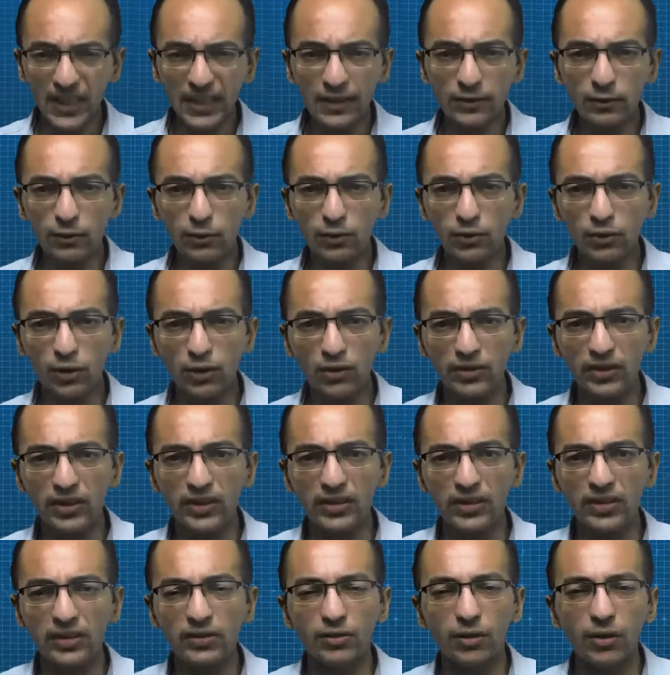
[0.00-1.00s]
To shorten
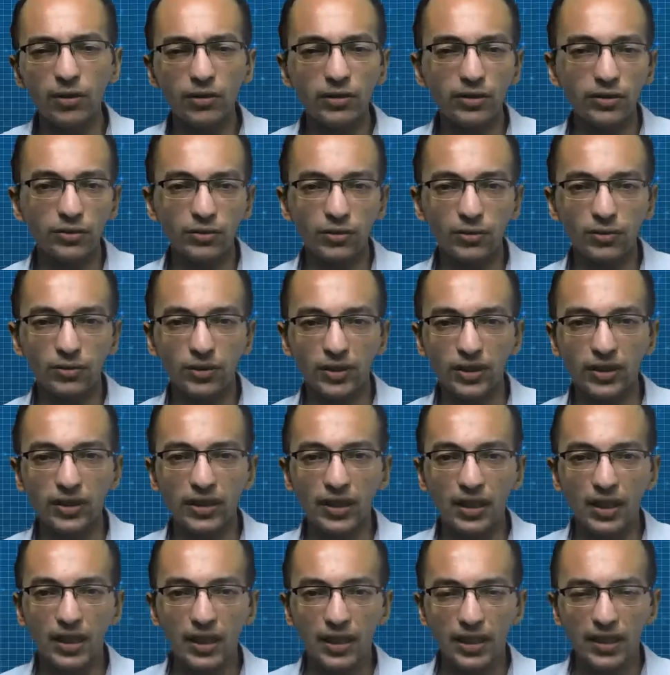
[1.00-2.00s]
this long story,
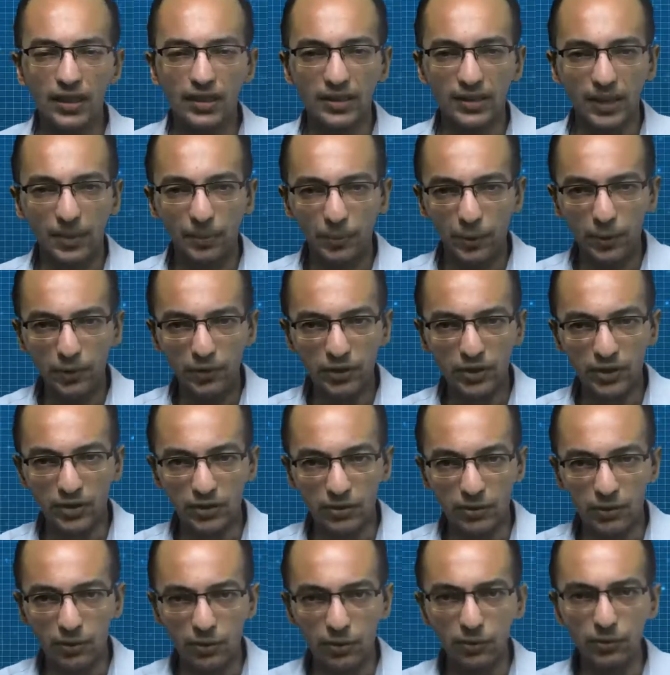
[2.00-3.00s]
the
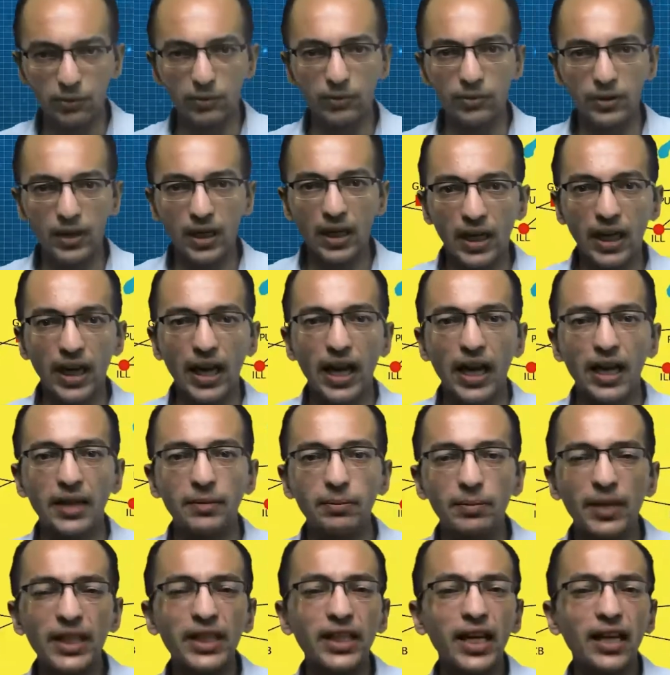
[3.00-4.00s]
project grew
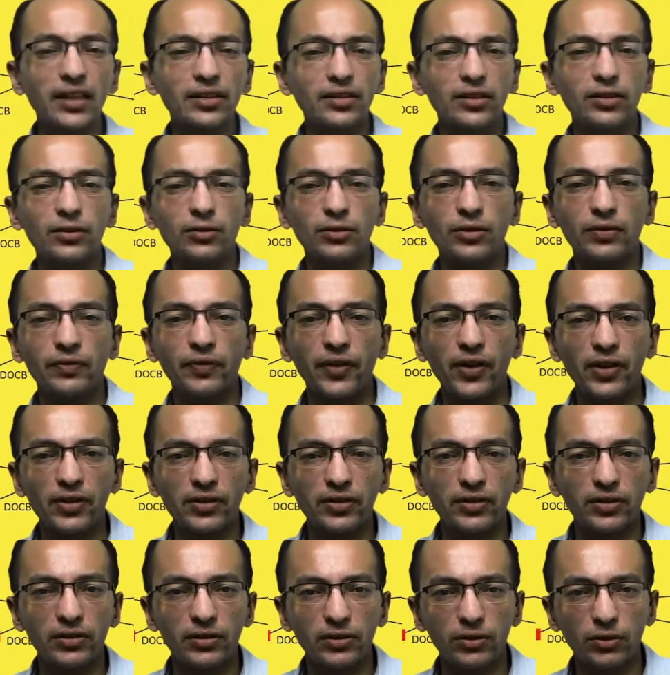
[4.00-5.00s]
and many other
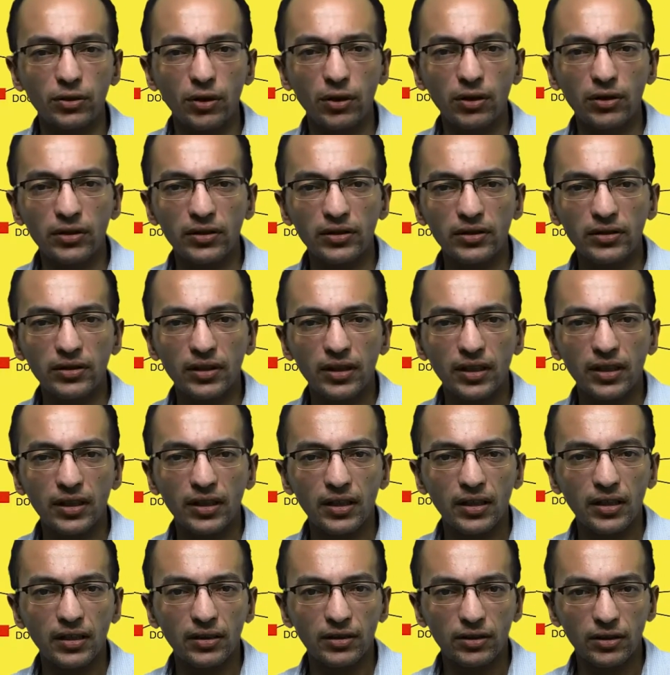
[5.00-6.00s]
universities joined
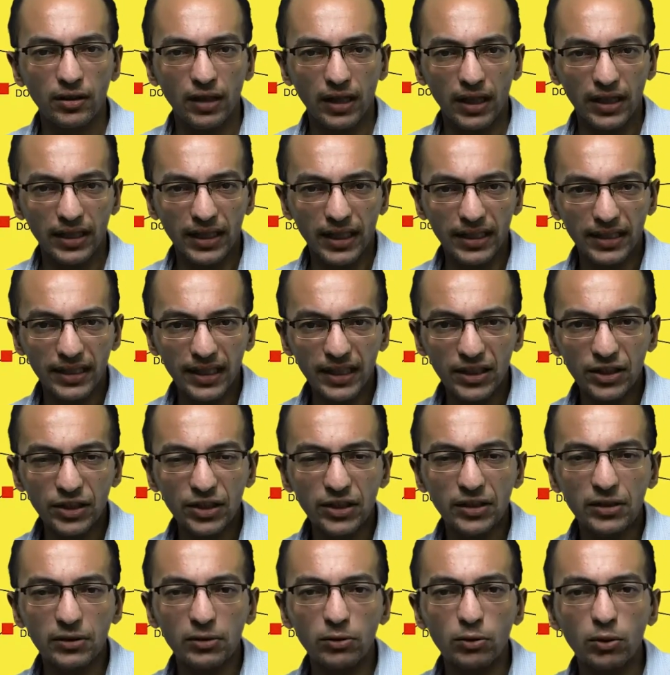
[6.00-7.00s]
in
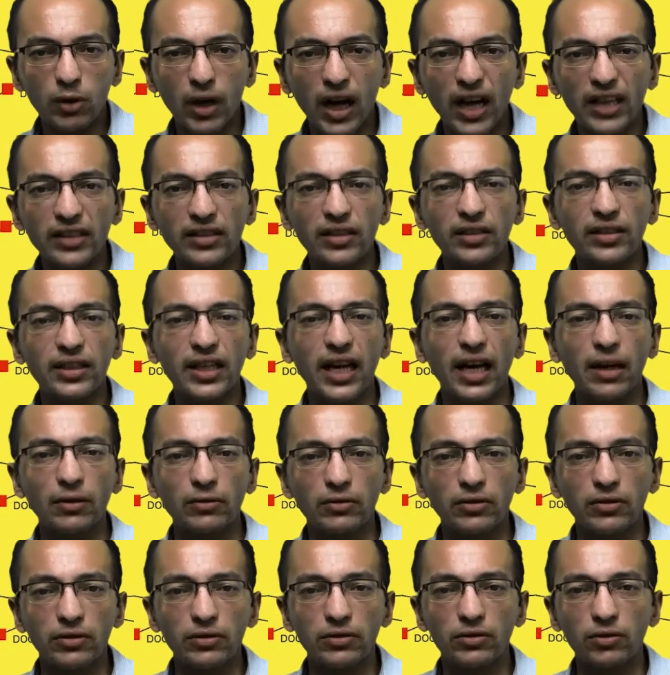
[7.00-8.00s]
addition to other
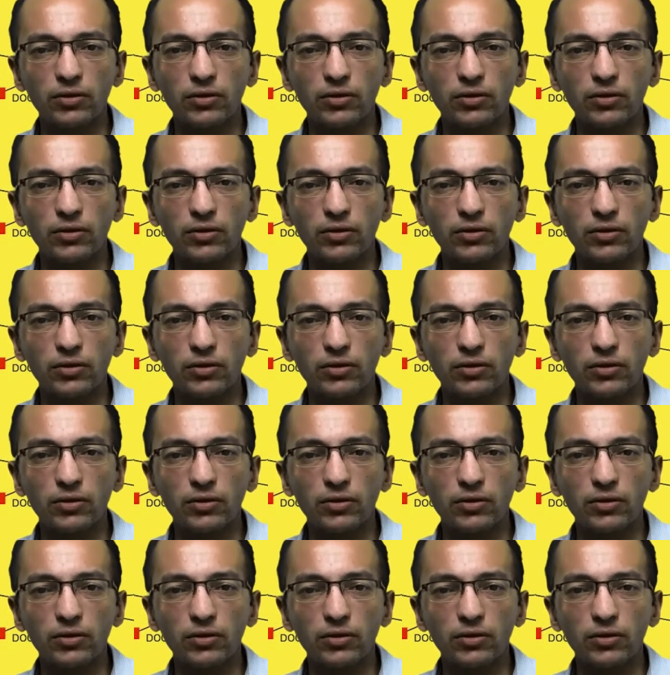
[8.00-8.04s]
countries